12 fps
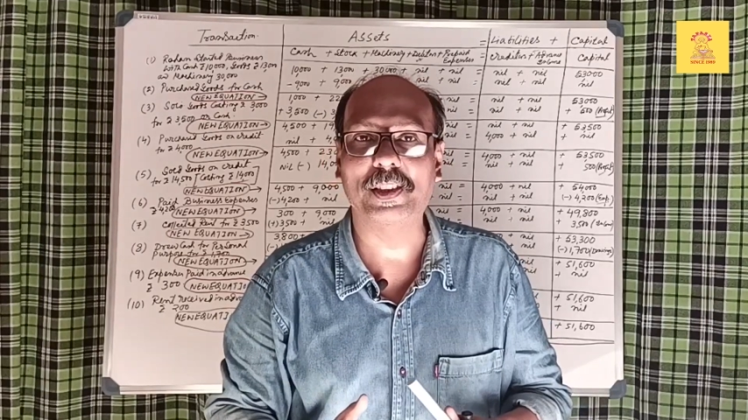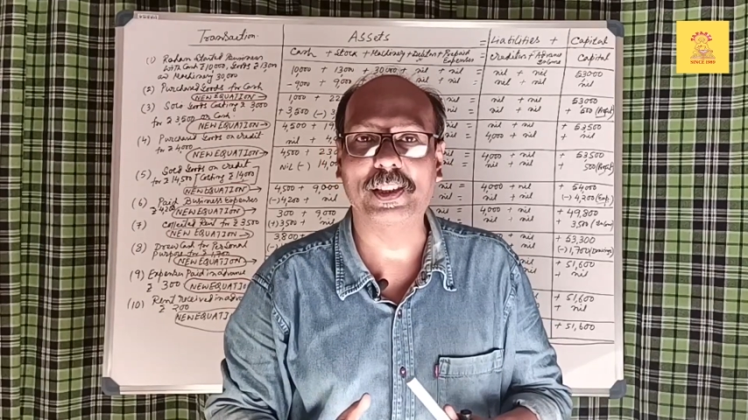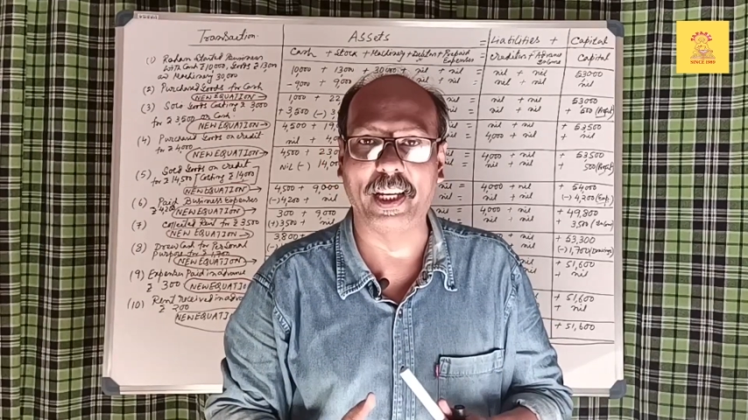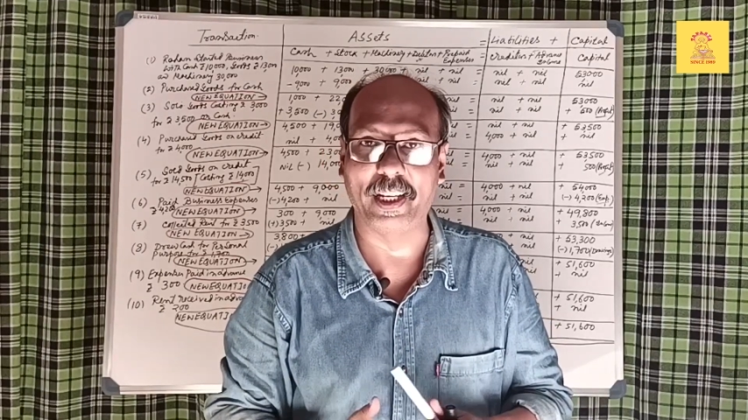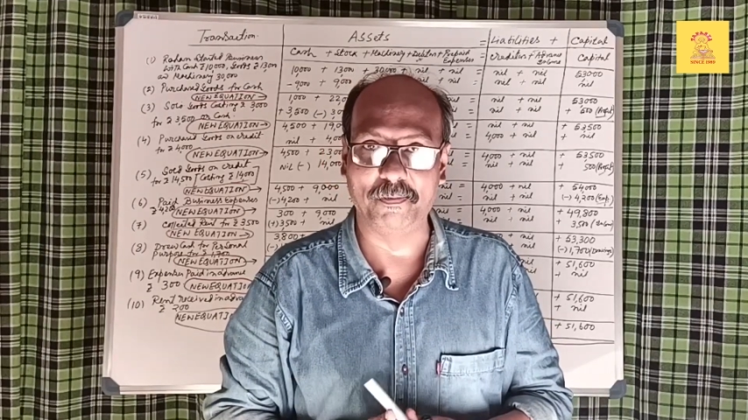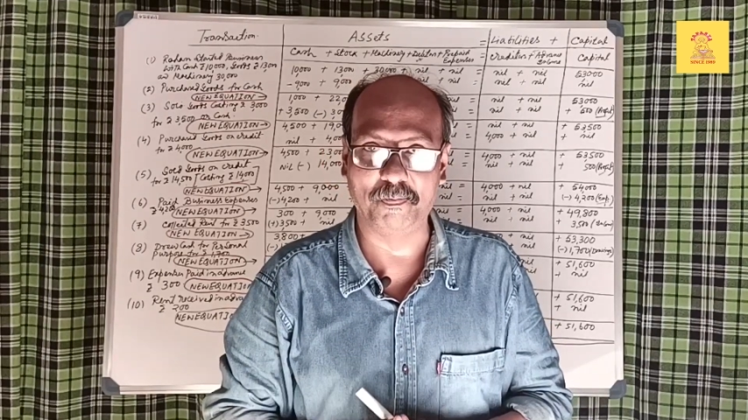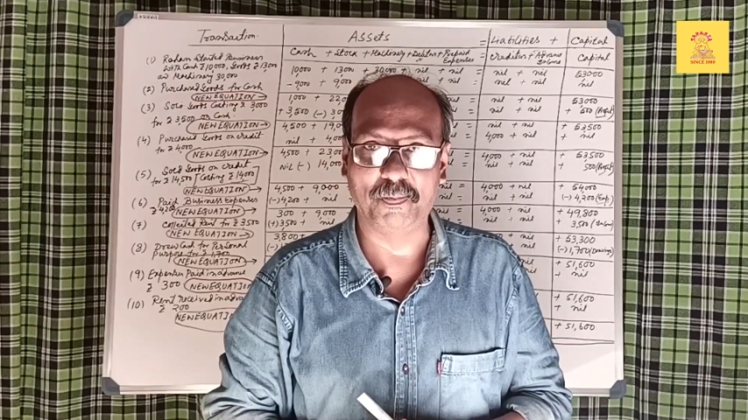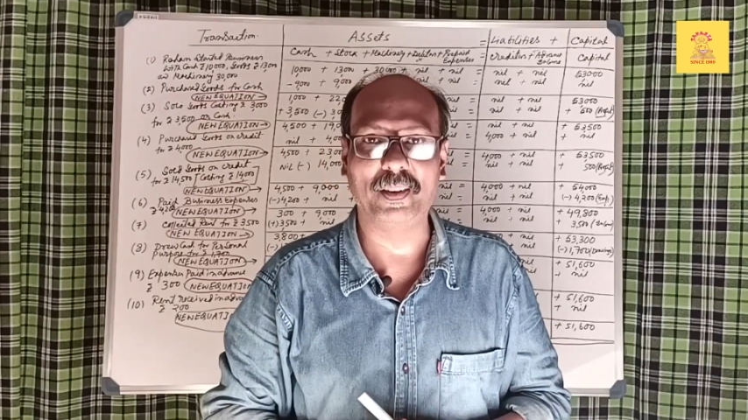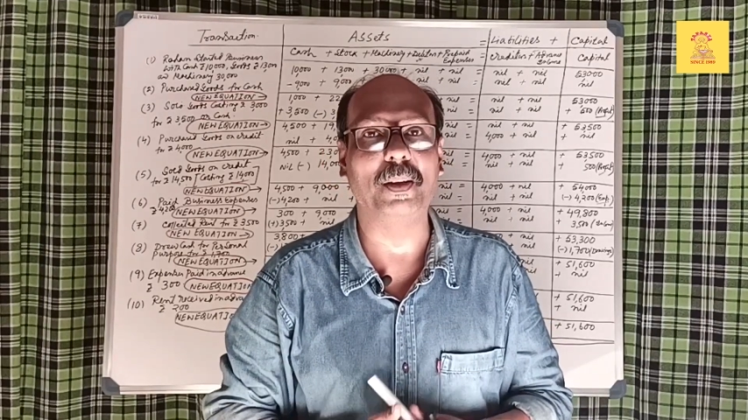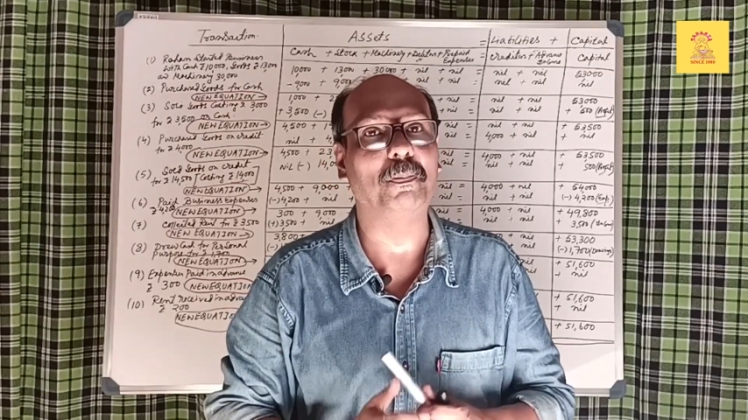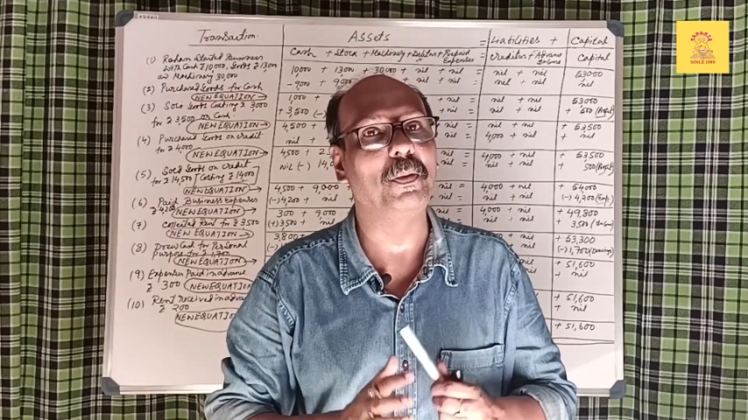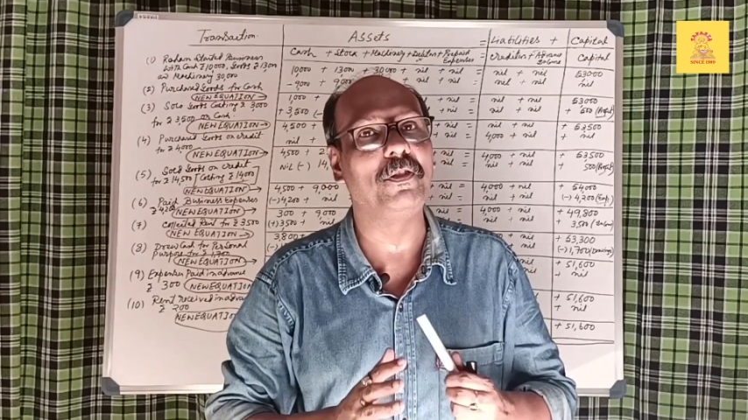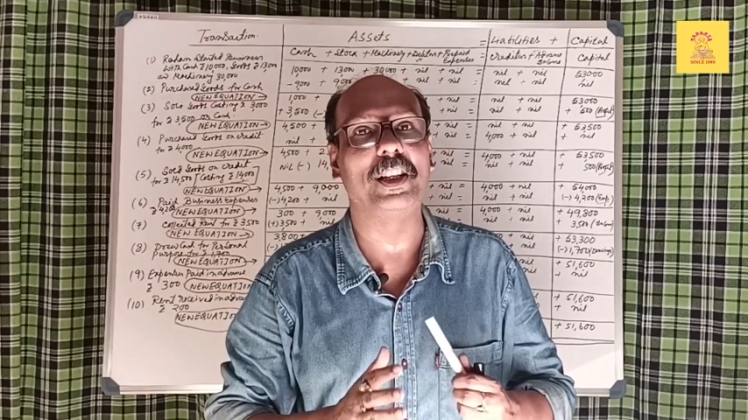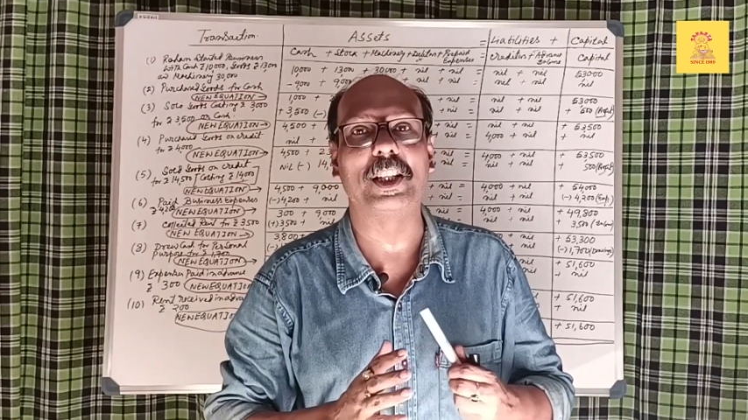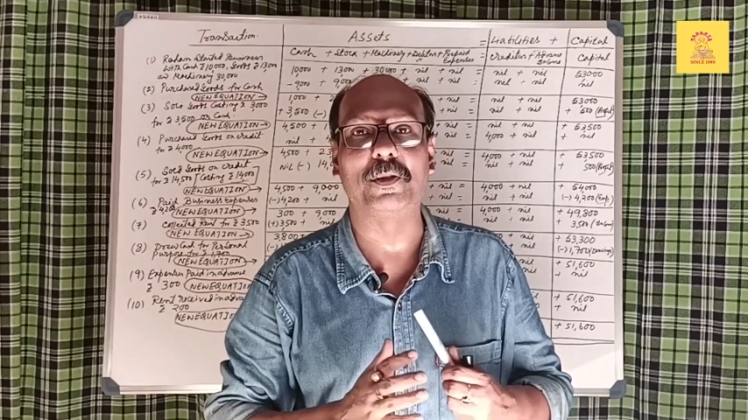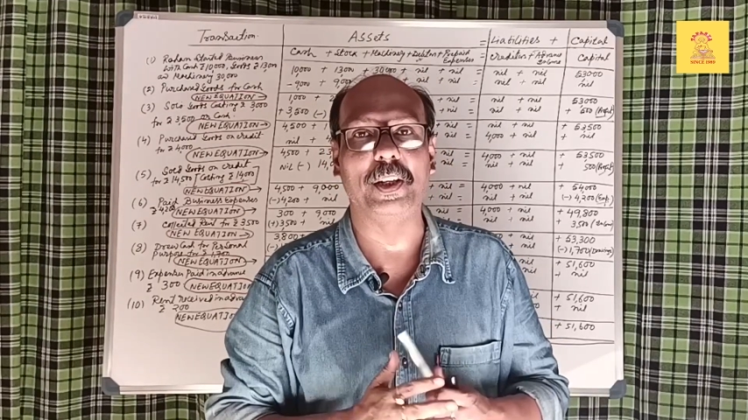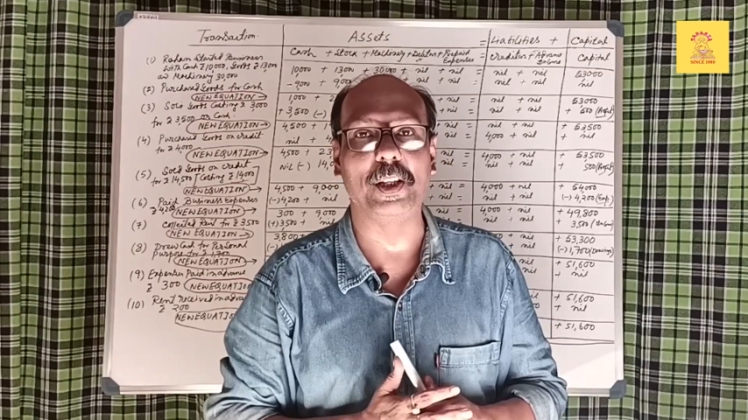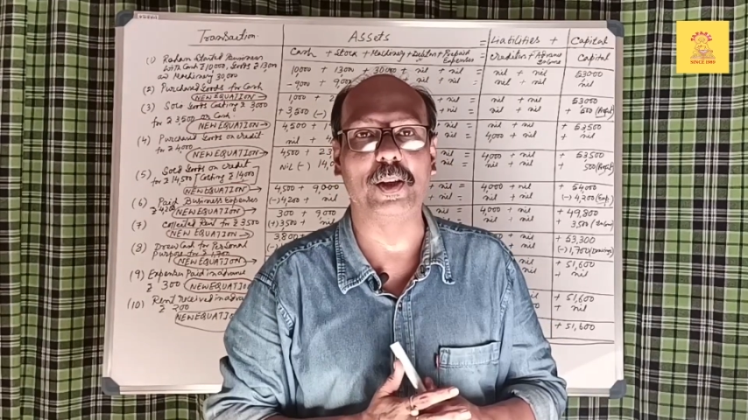seen the
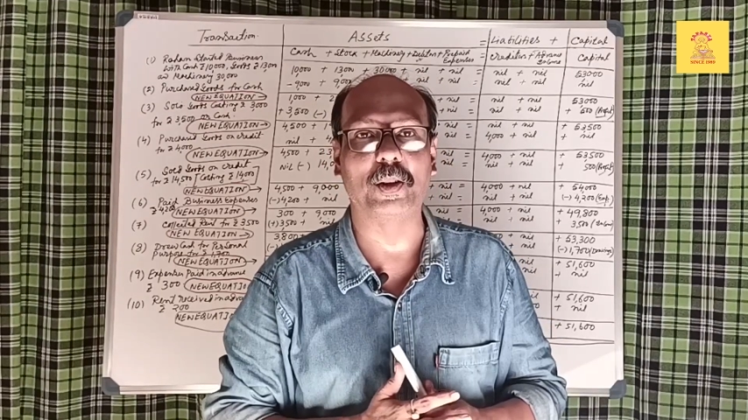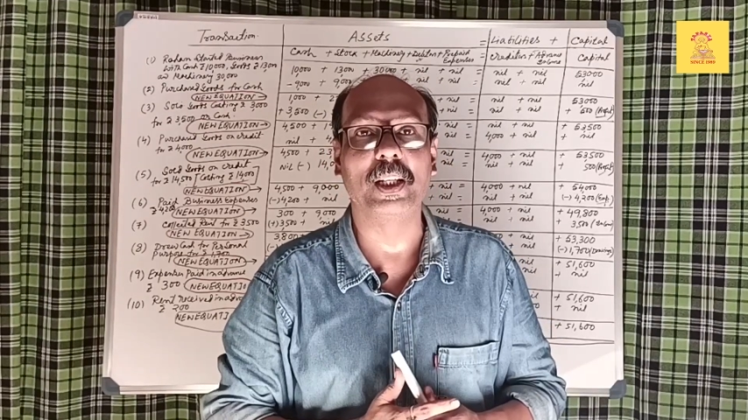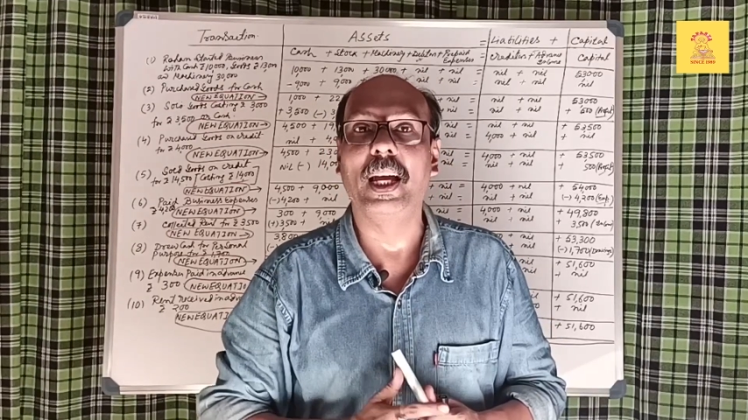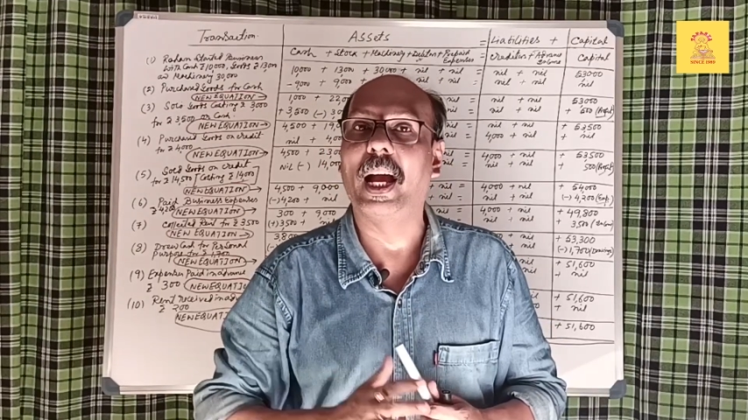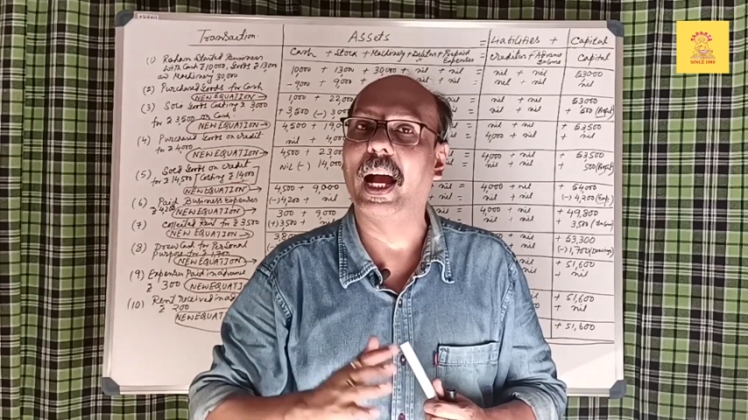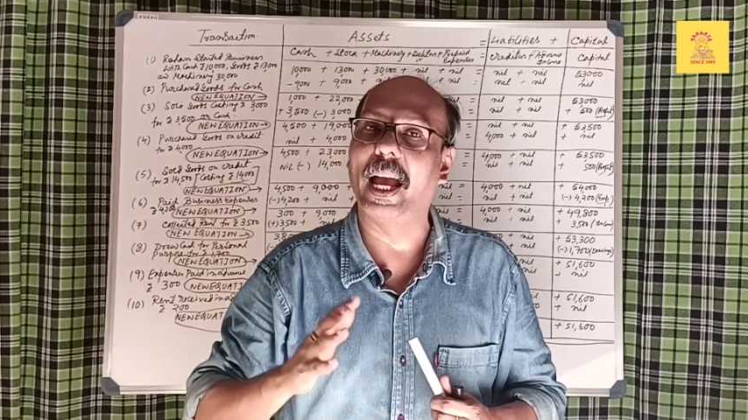previous videos,